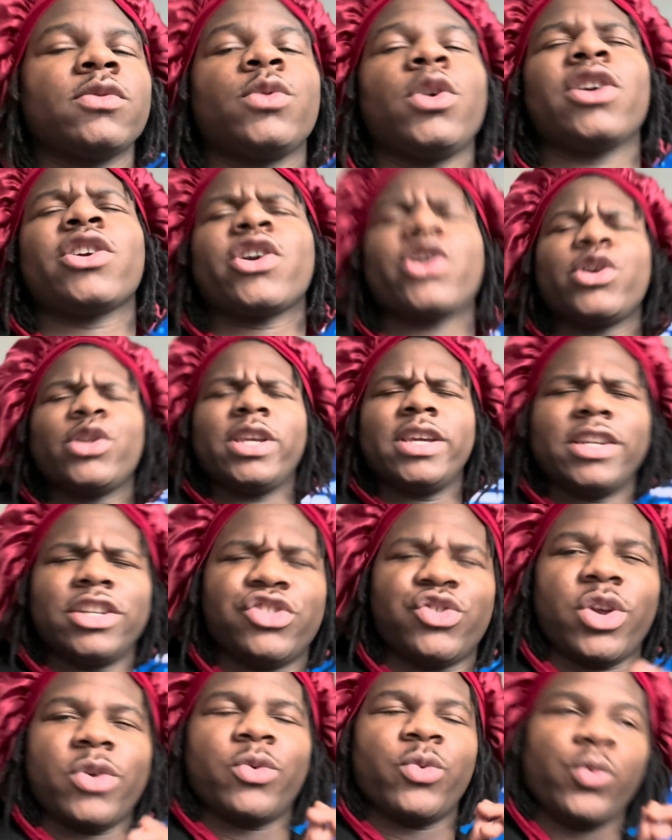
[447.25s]
We are currently in a
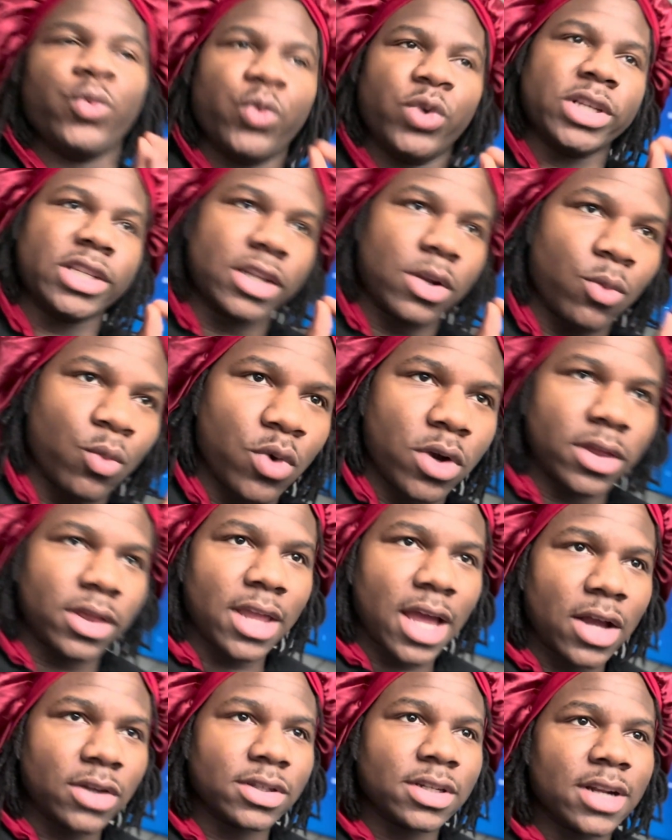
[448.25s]
trade. We risked
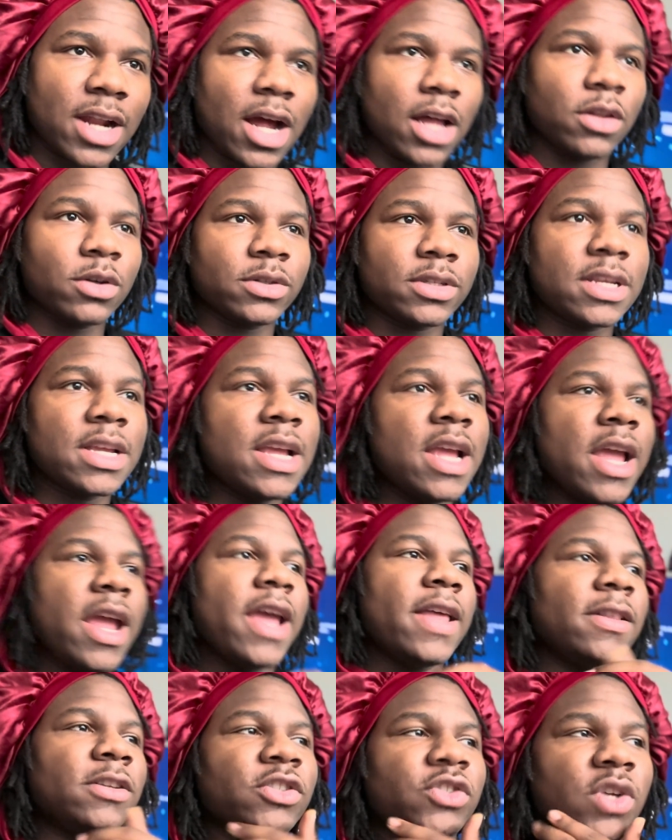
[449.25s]
$1,000
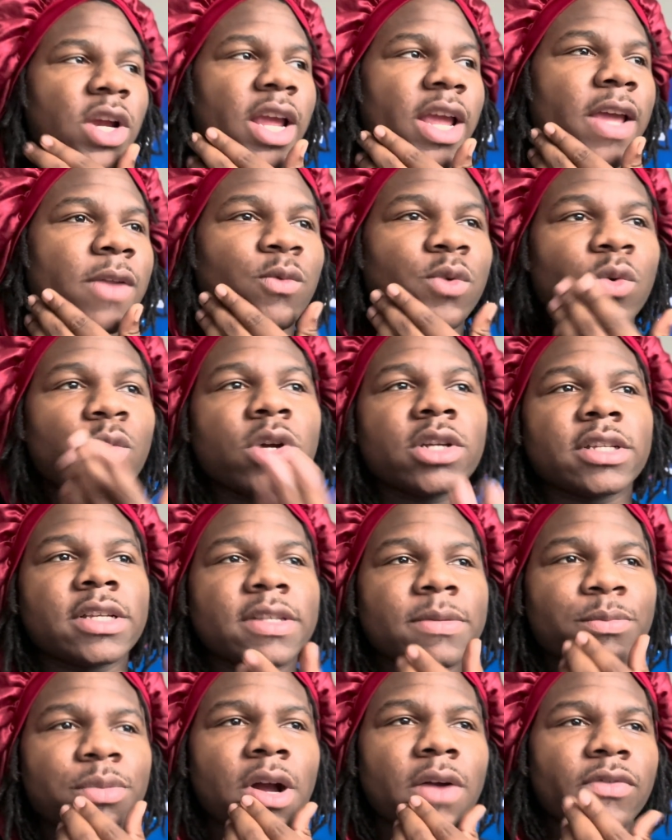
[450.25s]
in this trade. We were
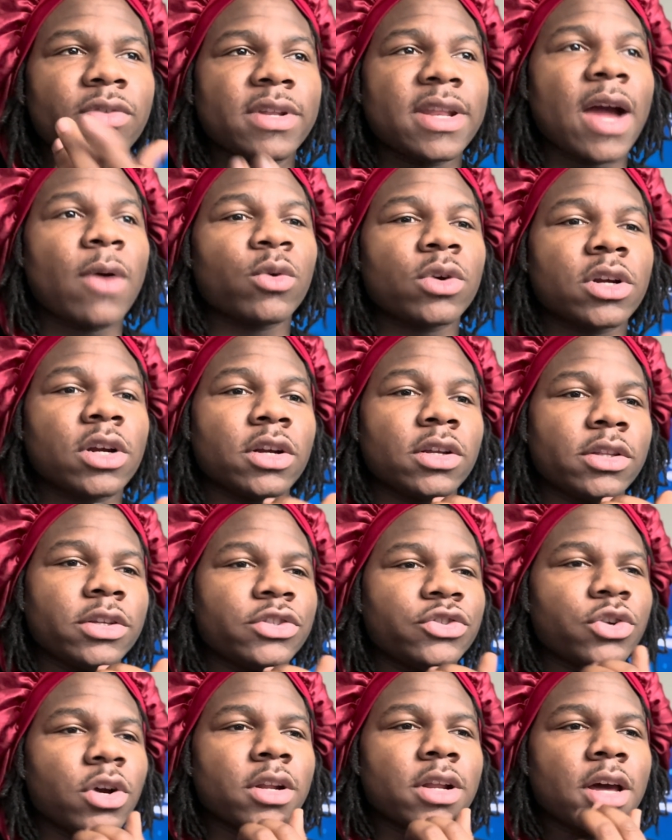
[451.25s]
just in profit. Now we're currently
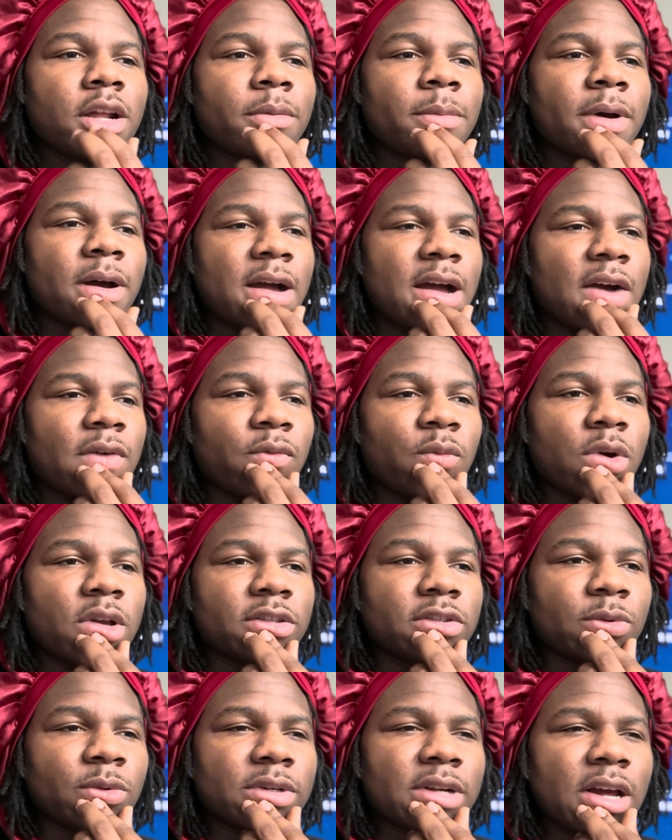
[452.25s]
in drawdown about halfway.
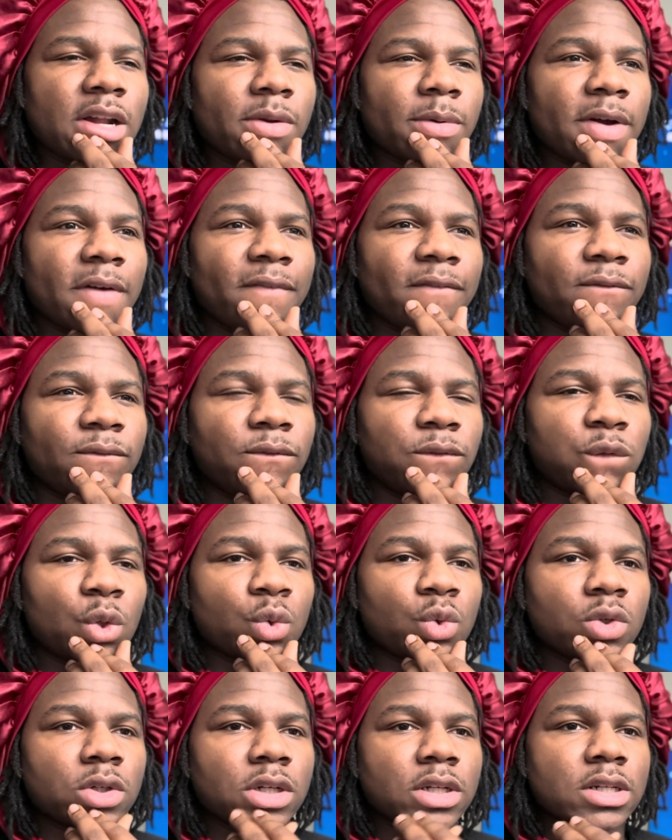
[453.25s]
So we're down about
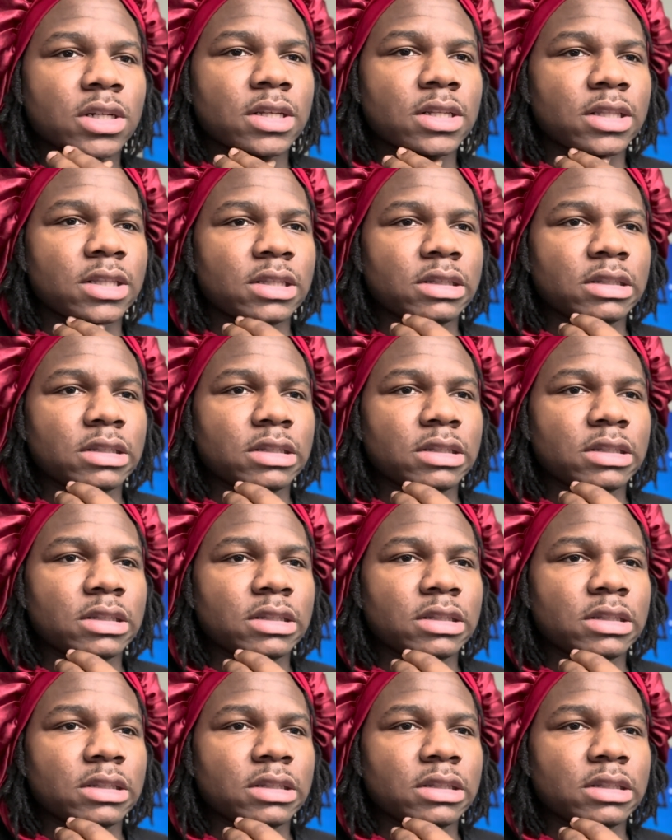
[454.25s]
400.